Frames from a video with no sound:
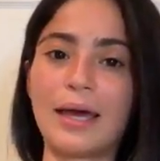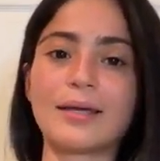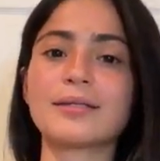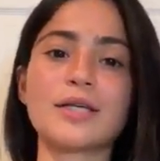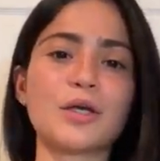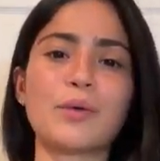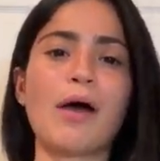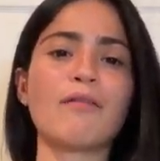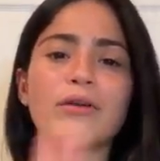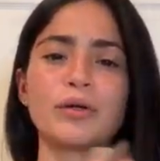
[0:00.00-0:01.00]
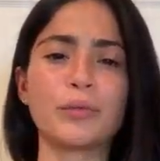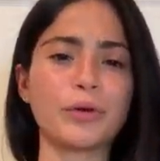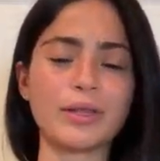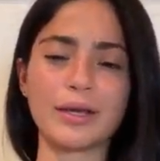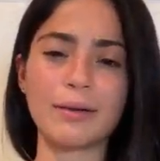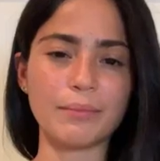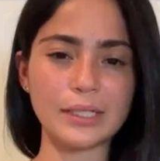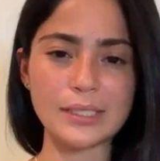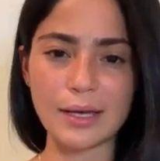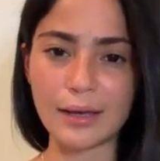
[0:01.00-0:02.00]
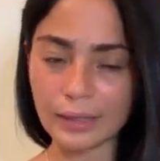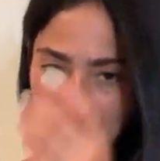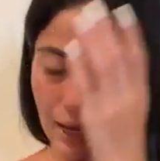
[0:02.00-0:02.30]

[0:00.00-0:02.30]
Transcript: I can tell you every little word that Kimberly said.